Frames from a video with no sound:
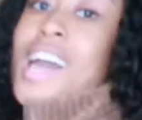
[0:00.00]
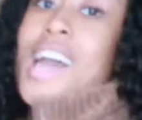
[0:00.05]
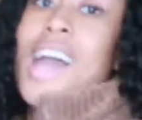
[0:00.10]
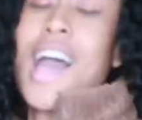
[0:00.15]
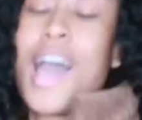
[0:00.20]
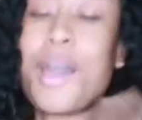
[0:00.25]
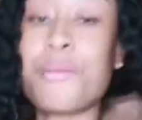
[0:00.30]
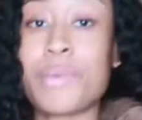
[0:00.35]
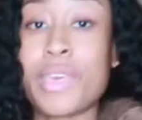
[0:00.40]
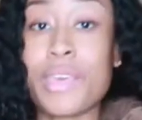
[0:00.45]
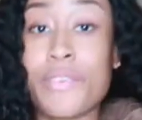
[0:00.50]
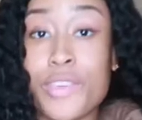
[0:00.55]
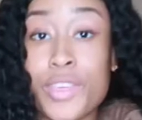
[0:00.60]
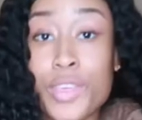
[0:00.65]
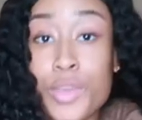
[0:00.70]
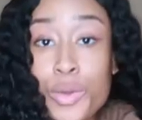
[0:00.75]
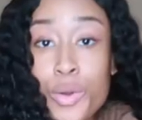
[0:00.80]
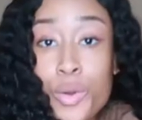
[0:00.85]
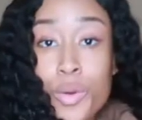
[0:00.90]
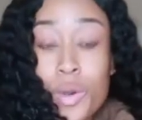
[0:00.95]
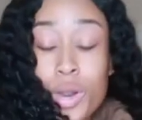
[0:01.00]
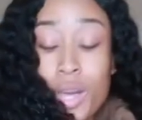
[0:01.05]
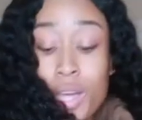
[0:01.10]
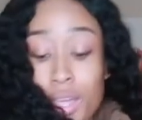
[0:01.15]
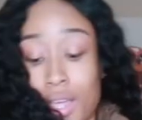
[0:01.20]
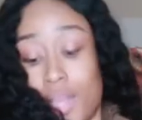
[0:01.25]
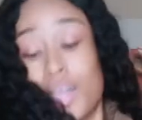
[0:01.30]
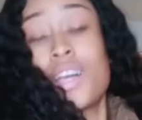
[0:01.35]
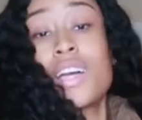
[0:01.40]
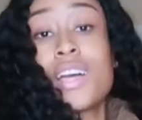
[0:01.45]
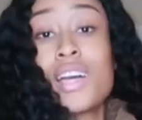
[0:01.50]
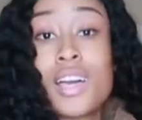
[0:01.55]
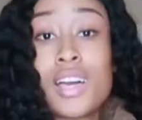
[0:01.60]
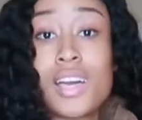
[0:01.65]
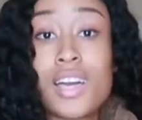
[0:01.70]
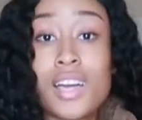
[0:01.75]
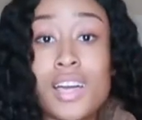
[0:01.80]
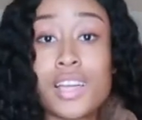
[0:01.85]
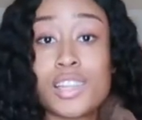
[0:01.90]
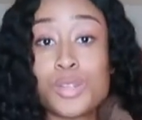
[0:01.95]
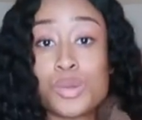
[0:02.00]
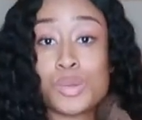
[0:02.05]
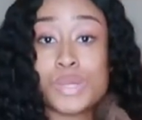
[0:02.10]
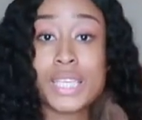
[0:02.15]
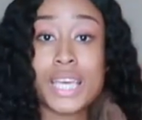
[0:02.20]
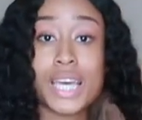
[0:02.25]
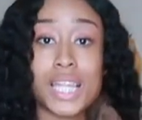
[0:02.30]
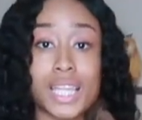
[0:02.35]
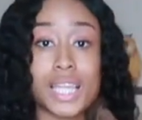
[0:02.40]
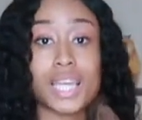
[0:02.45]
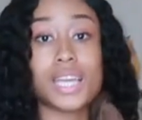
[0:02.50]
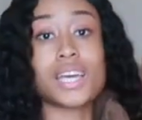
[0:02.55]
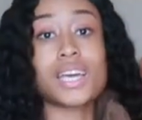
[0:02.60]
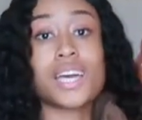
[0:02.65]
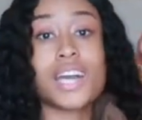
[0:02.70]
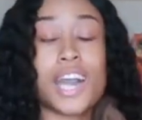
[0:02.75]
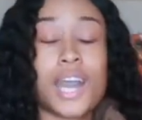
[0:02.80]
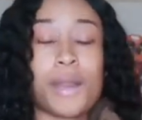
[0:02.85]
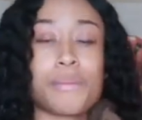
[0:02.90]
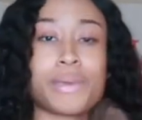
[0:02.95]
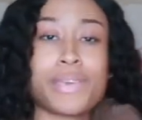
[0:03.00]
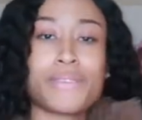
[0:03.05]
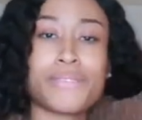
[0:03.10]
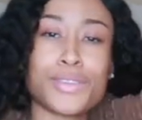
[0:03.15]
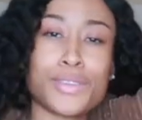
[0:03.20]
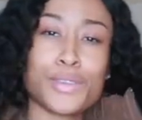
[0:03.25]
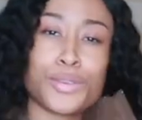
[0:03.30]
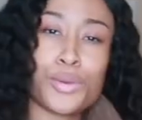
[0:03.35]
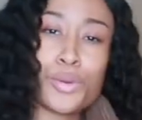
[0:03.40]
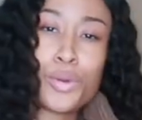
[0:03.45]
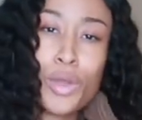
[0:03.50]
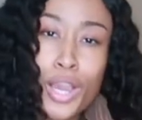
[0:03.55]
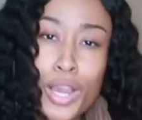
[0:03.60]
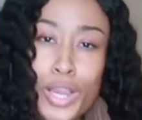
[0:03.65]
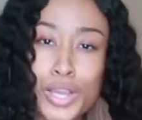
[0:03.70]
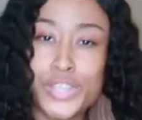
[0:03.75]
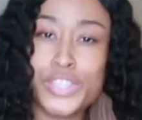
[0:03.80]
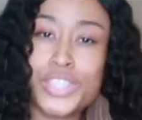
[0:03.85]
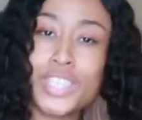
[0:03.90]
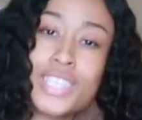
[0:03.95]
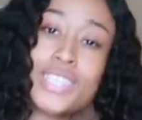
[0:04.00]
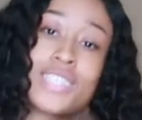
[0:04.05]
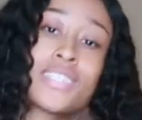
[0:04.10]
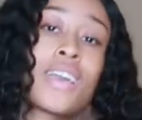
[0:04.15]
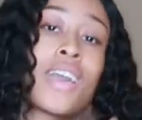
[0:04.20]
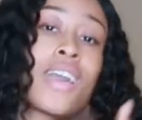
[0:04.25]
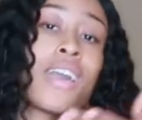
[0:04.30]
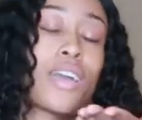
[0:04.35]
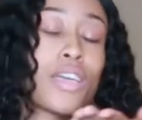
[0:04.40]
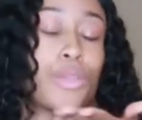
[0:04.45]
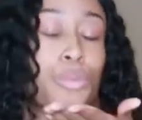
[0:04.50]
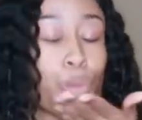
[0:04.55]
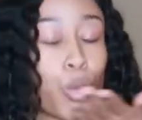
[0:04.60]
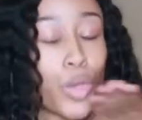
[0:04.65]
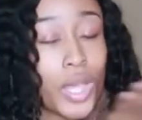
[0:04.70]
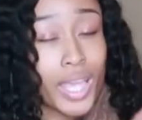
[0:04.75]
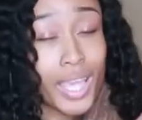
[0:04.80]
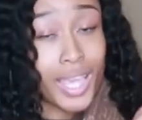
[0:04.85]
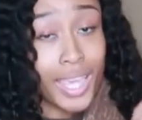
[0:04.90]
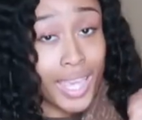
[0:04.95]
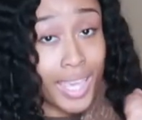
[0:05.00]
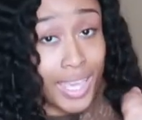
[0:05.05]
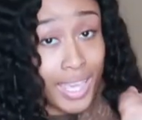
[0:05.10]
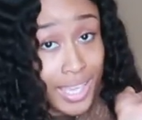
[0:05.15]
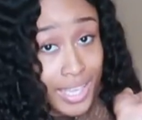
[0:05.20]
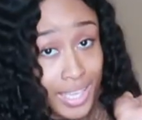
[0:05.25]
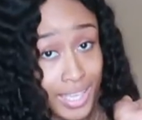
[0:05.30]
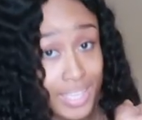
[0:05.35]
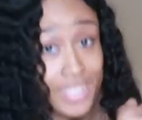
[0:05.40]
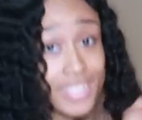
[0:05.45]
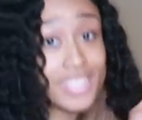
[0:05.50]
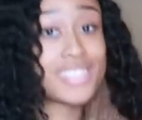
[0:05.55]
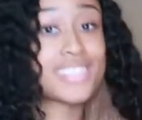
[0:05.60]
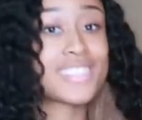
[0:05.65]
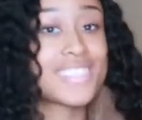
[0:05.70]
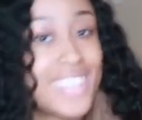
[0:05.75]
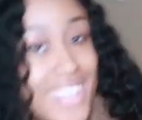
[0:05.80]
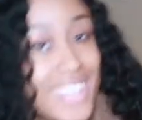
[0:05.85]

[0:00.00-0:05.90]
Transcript: I'm giving you Nutella, I'm giving you Hershey's Kiss.